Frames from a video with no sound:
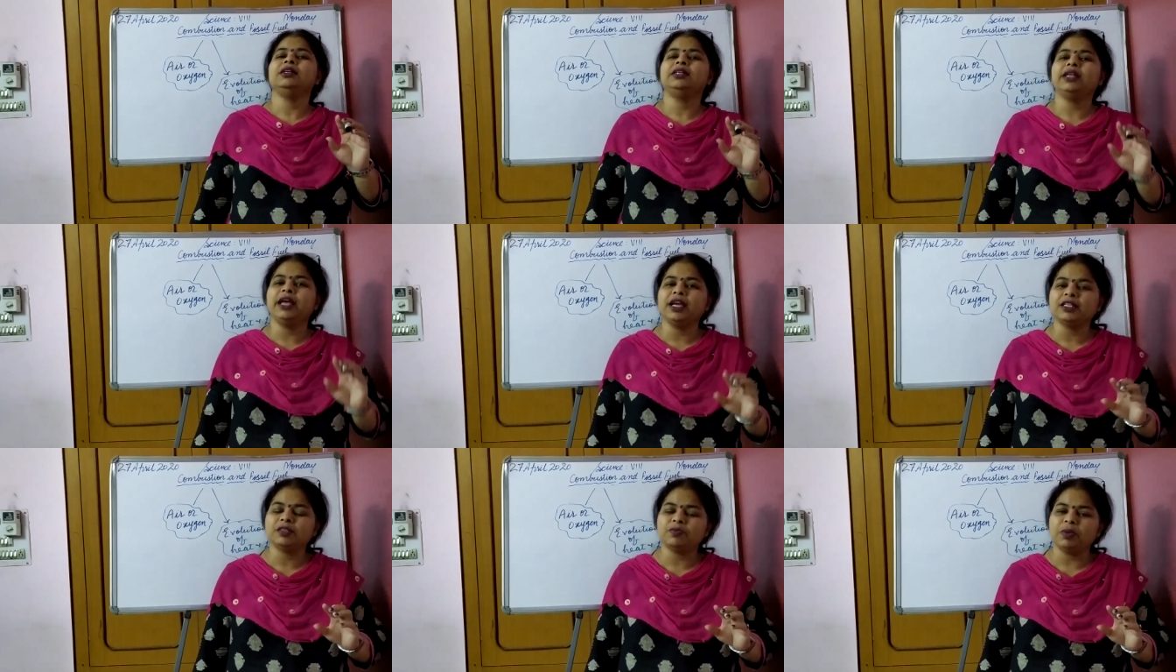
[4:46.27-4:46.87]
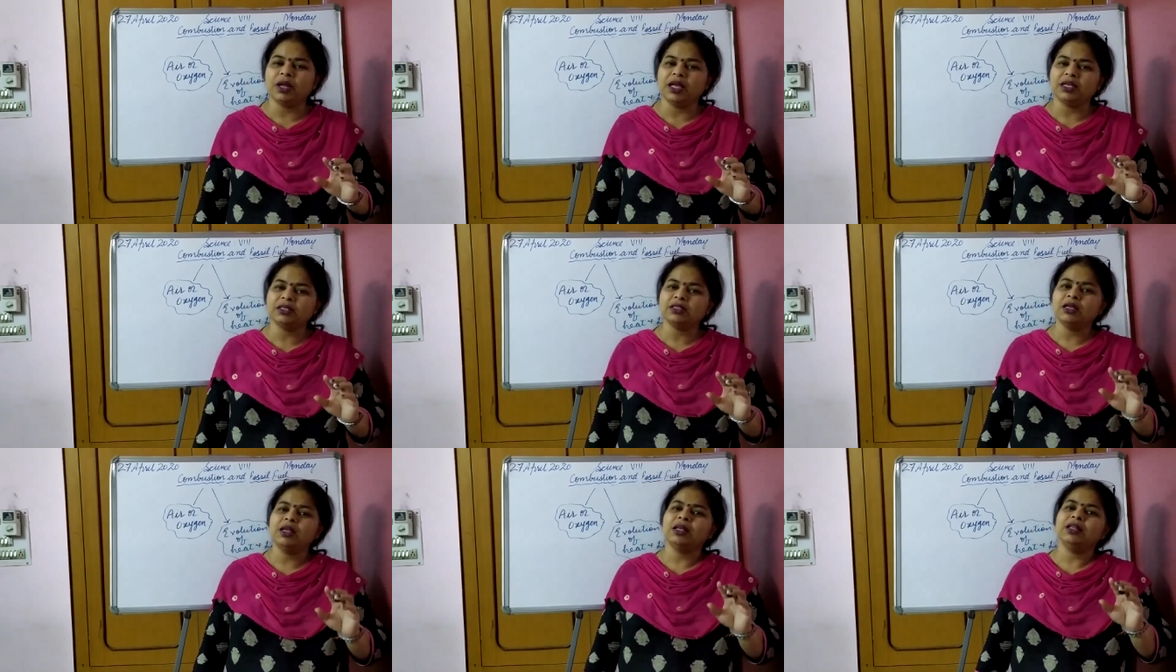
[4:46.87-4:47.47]
takes
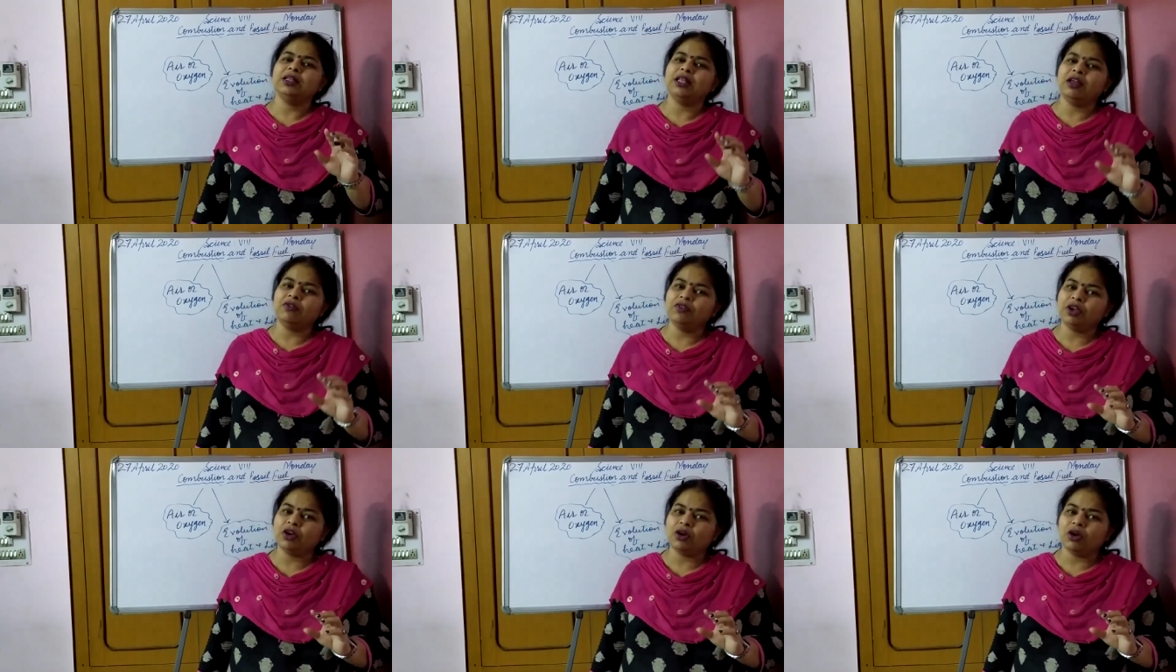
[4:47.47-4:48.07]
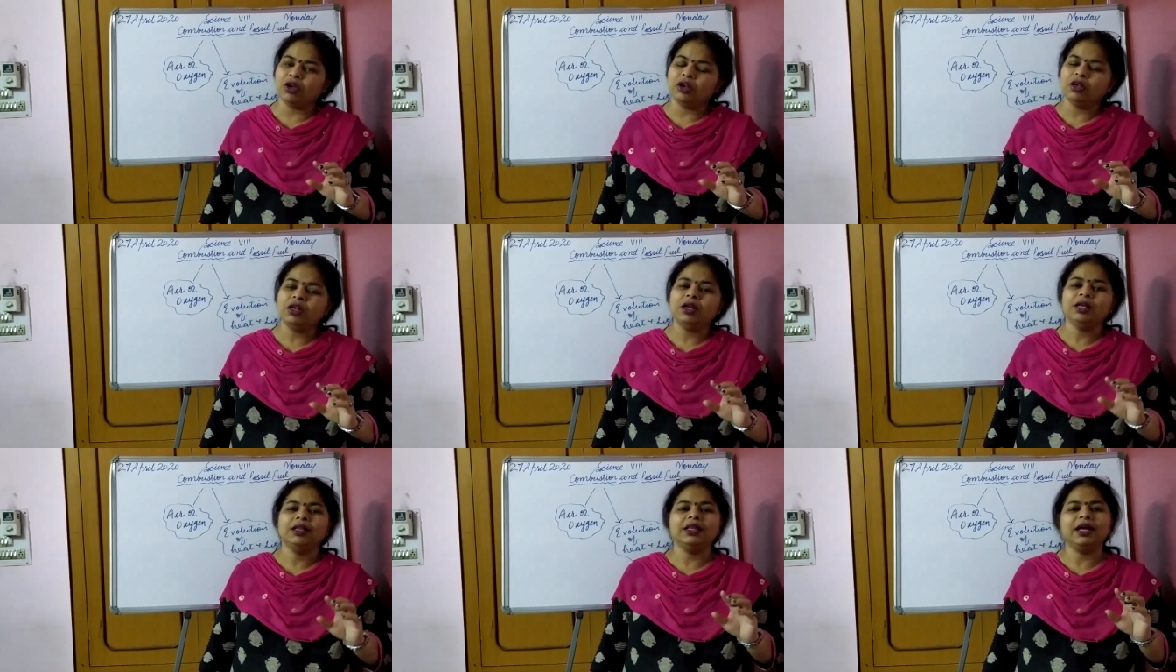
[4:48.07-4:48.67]
place, then we call
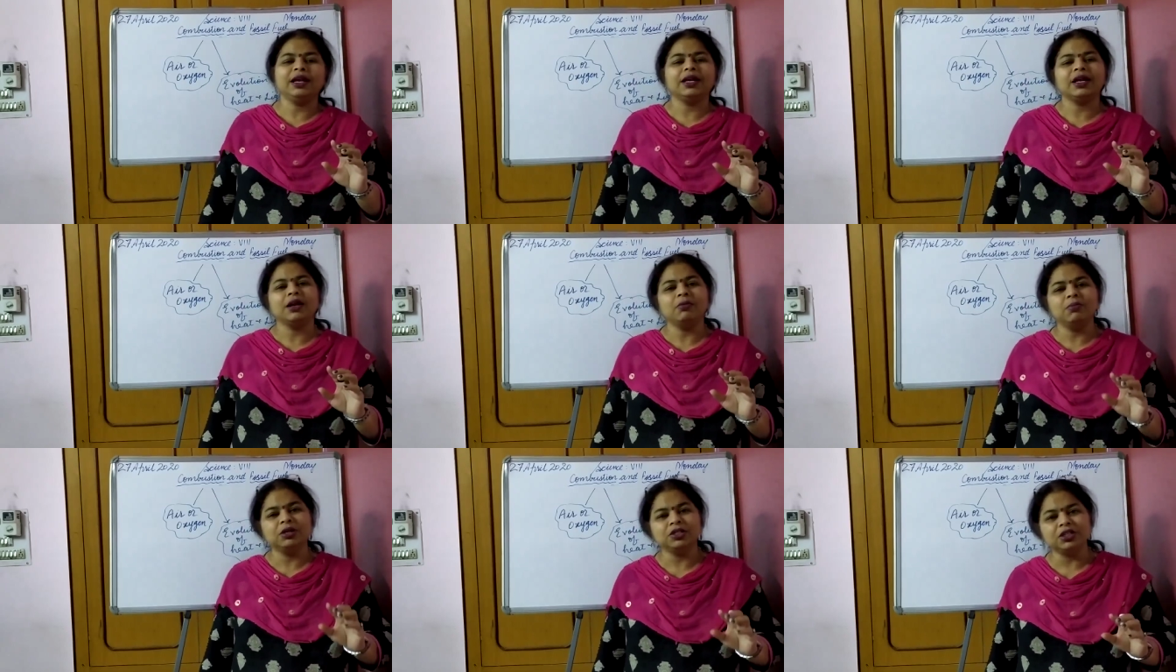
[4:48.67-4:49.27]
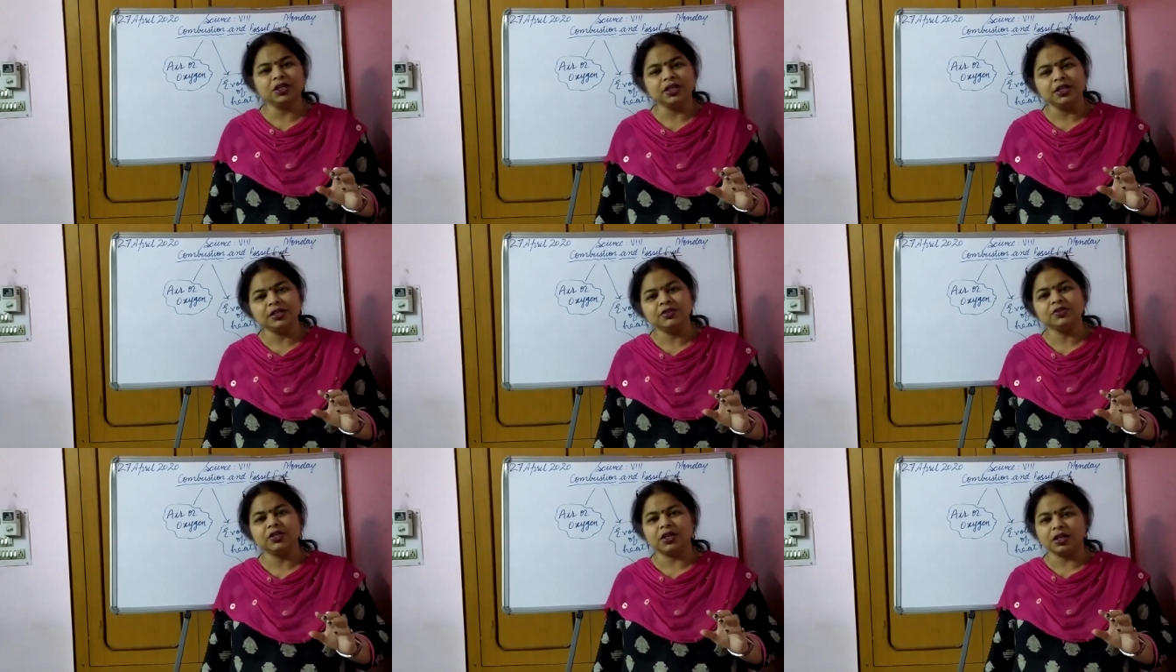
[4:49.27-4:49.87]
that combustion
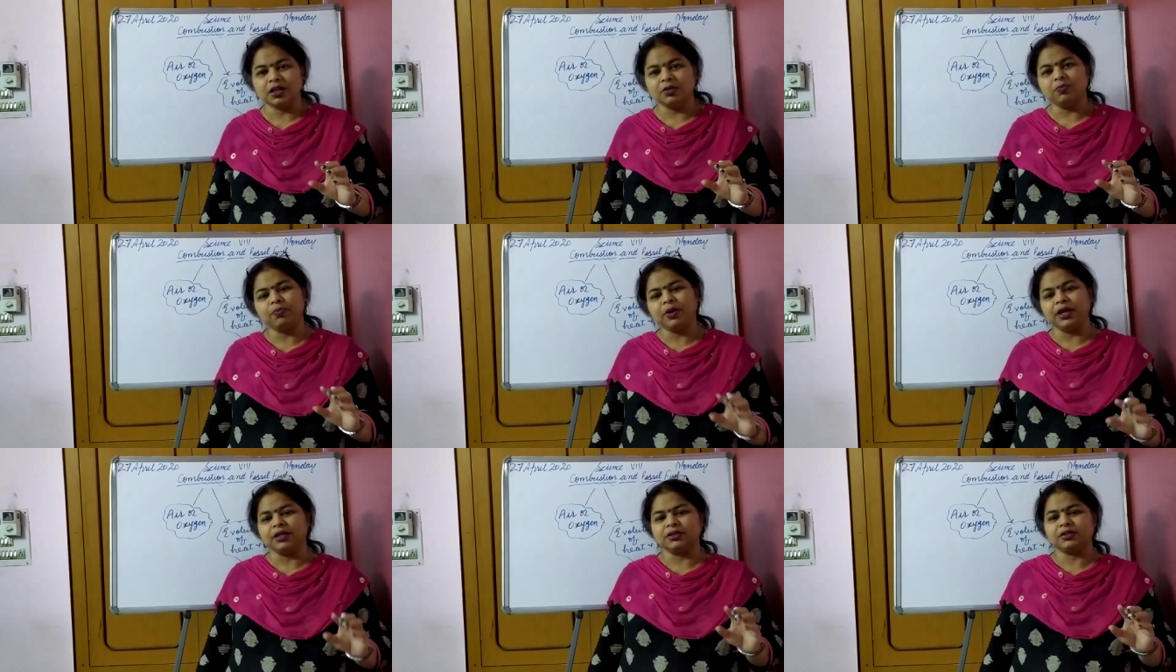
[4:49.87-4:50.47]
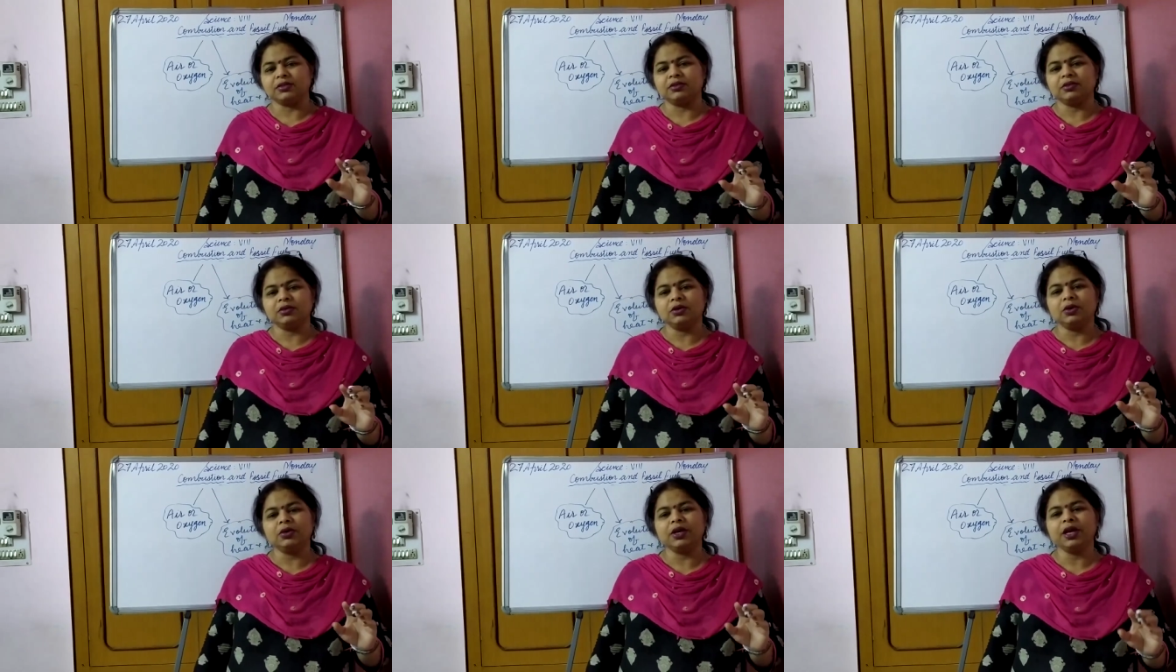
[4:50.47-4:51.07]
is taking place.
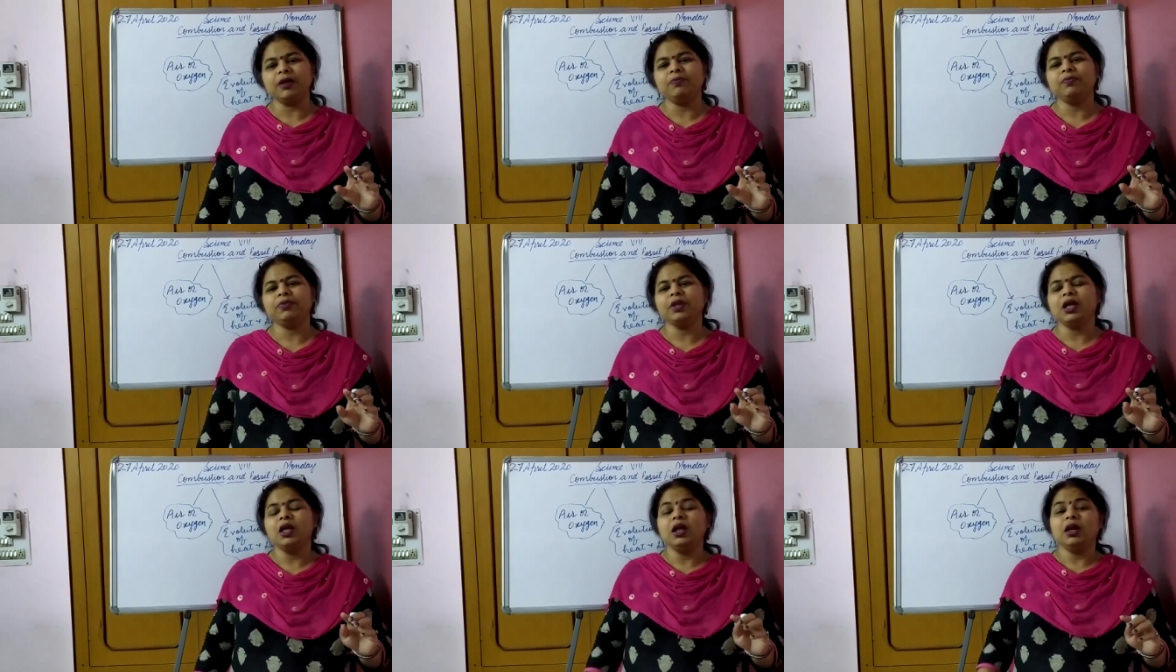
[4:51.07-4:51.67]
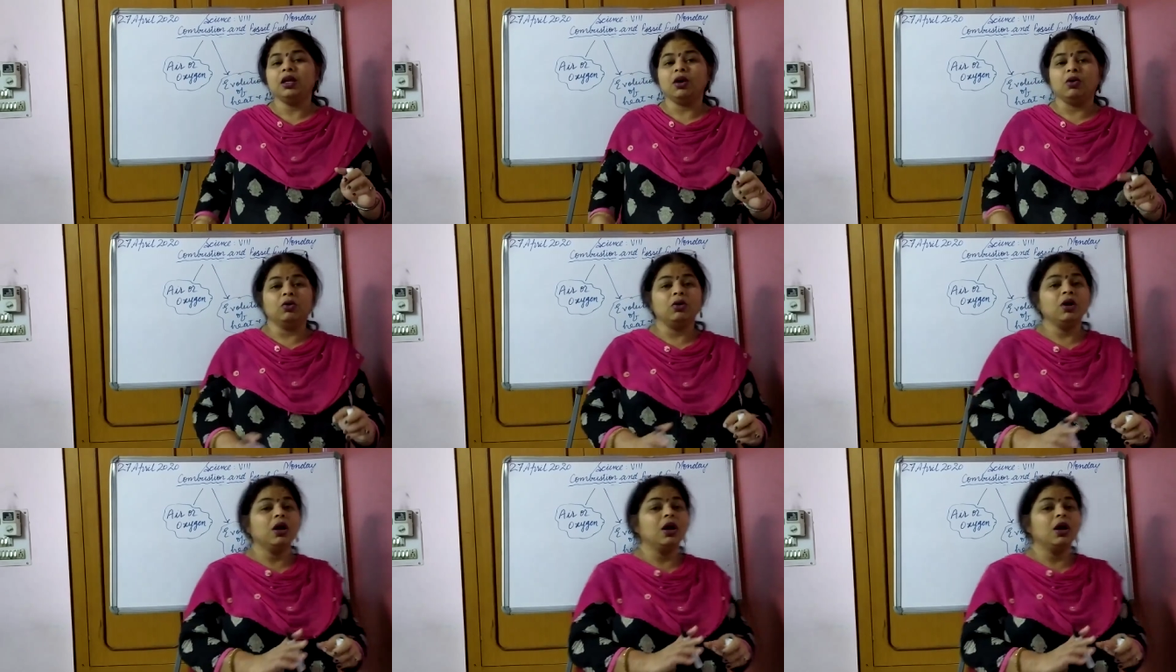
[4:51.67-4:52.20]
Okay. Now,